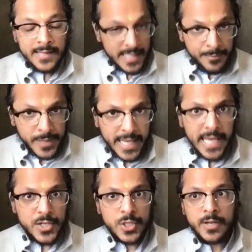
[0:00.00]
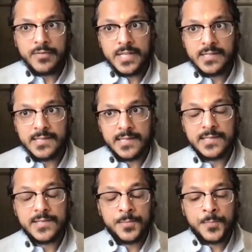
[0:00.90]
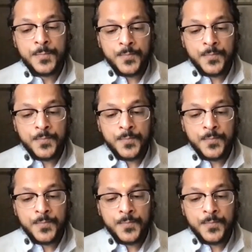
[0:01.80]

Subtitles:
And the implication of this is,